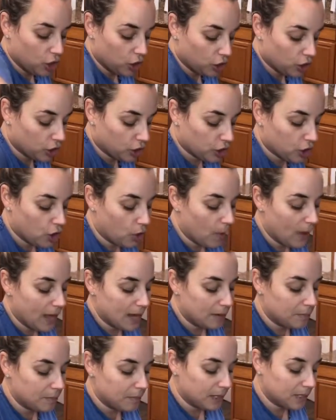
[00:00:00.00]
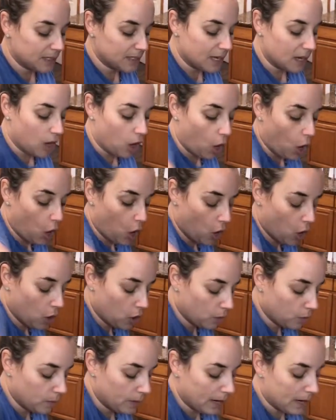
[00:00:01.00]
You're gonna go ahead and mix that
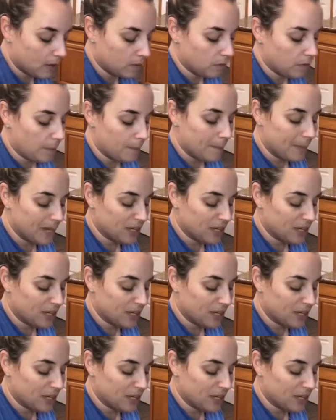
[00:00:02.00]
all around.